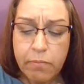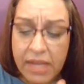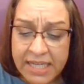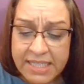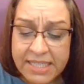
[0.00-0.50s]

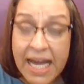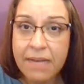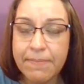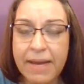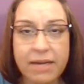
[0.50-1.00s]
it's
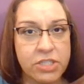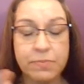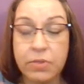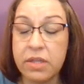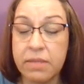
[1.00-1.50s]
not about just
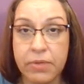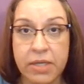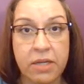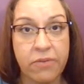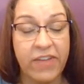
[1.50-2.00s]
putting the book
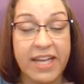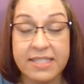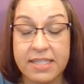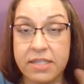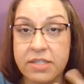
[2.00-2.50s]
in your
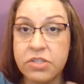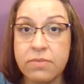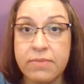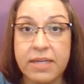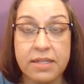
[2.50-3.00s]
face and
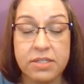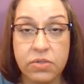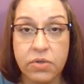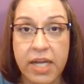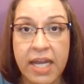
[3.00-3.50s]
consuming the
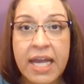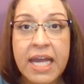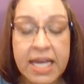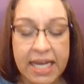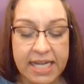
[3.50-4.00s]
story.
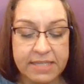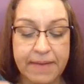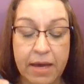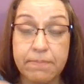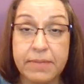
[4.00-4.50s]
It's
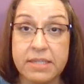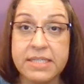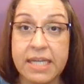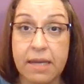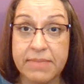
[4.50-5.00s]
about
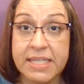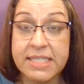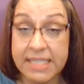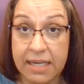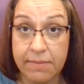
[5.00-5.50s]
building up the
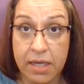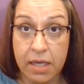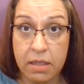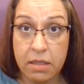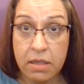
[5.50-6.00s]

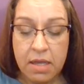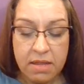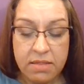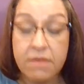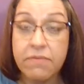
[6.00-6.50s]
stamina,
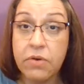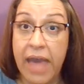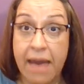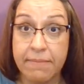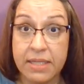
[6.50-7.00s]
the
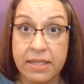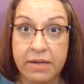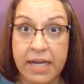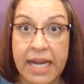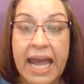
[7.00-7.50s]

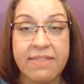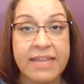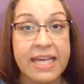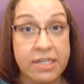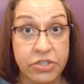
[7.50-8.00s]
vocabulary, and
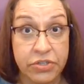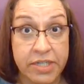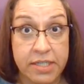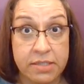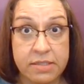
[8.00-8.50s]
the
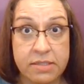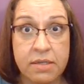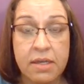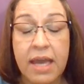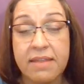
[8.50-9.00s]
endurance.
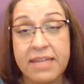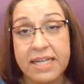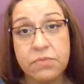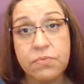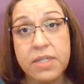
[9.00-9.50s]
And
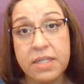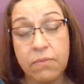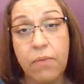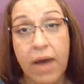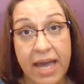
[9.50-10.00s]
that's really
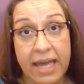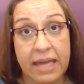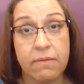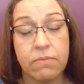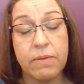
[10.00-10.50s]

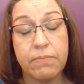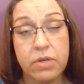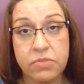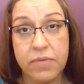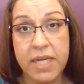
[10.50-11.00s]
why we
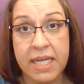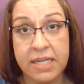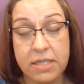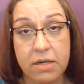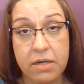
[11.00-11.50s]
push reading
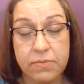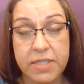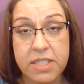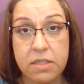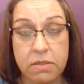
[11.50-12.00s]
as hard as
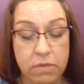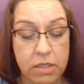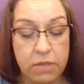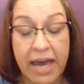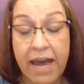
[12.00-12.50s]
we do.
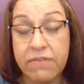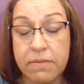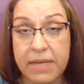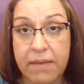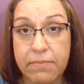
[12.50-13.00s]
You have to
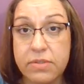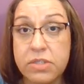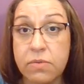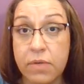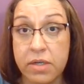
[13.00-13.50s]
be able
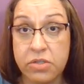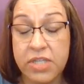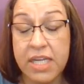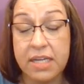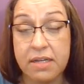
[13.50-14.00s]
to
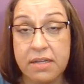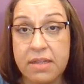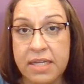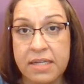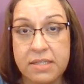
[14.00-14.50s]
understand the
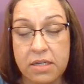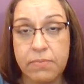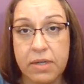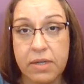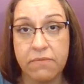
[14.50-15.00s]
things that are
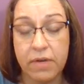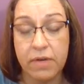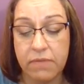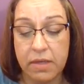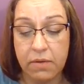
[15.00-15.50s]
put in front
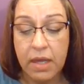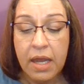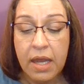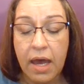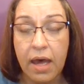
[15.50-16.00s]
of you,
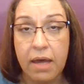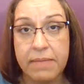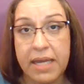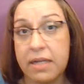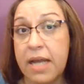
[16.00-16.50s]

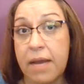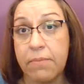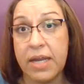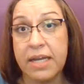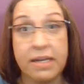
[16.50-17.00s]
and
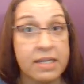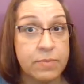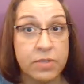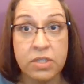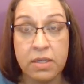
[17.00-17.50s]
comprehend it,
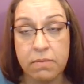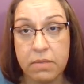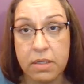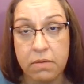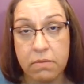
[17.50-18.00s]
especially,
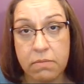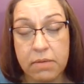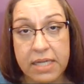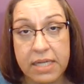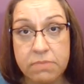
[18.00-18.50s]

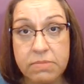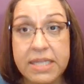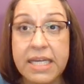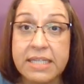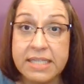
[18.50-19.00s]
as
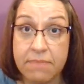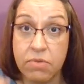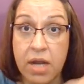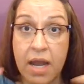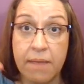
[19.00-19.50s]
things get
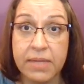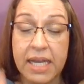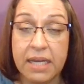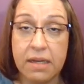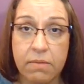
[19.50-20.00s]
more
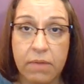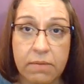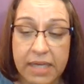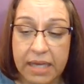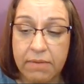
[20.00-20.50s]
complicated and
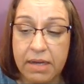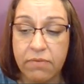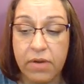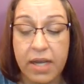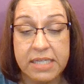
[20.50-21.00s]
we get ready
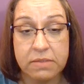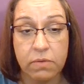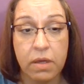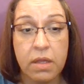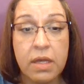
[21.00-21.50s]
for high
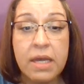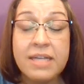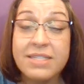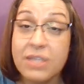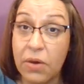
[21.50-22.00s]
school.
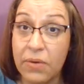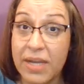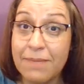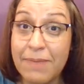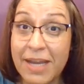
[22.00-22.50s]
So
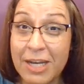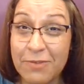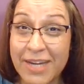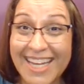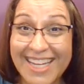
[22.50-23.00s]
independent
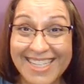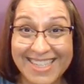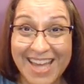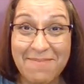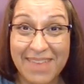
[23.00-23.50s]
reading is
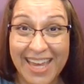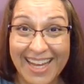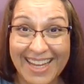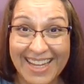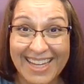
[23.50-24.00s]

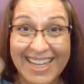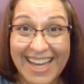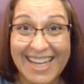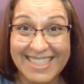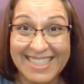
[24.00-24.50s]
coming.
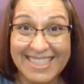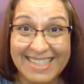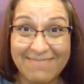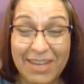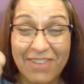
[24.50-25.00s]

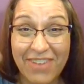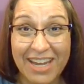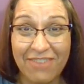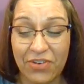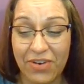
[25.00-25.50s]
Yes, be
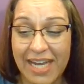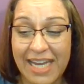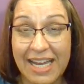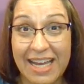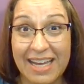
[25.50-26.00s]
ready for
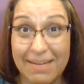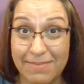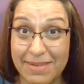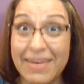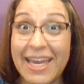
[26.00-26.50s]
it. I'm
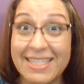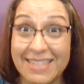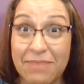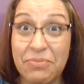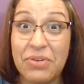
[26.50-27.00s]
going to be
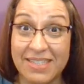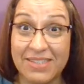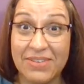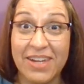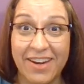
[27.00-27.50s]
asking pretty
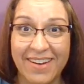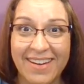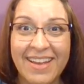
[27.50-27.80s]
soon here.